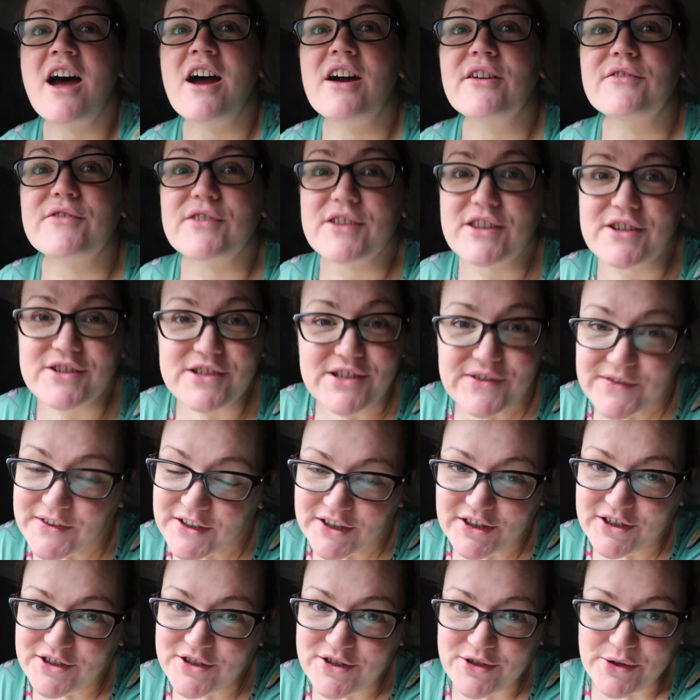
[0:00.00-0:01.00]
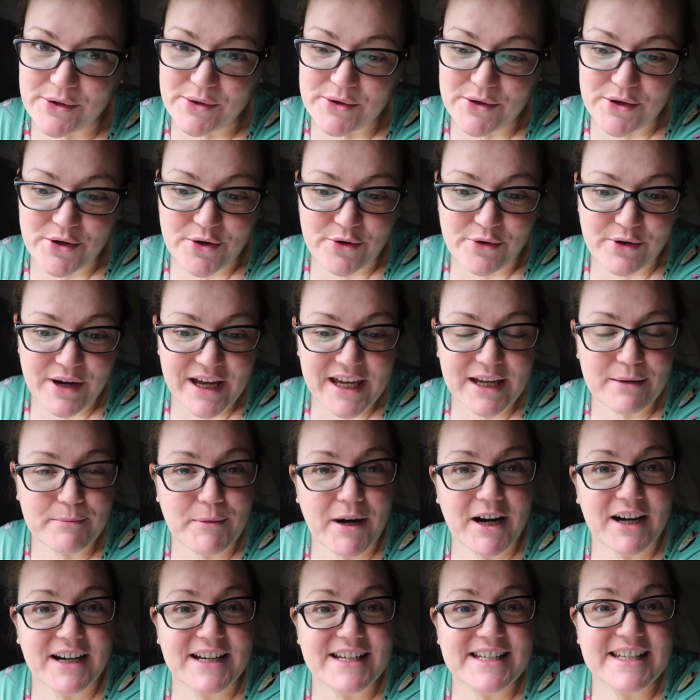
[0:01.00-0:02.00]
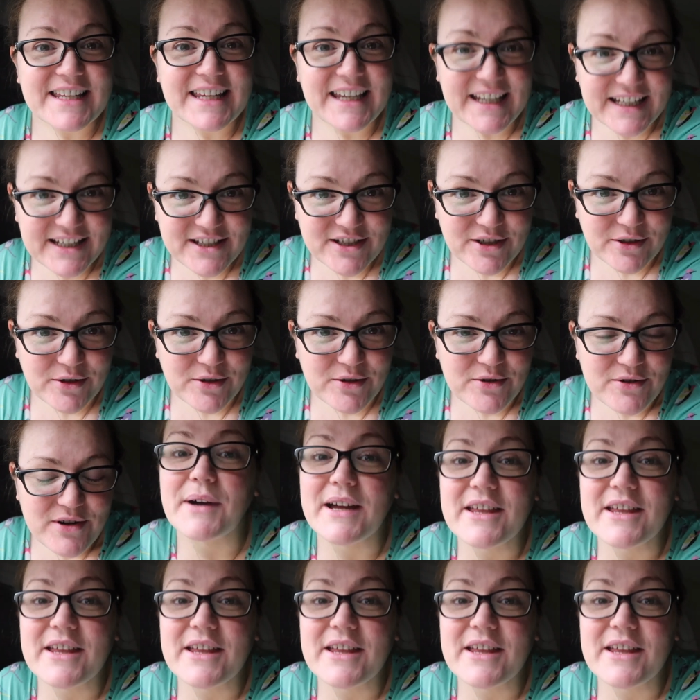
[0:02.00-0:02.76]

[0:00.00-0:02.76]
for those of you who don't know, Ingimar is keto.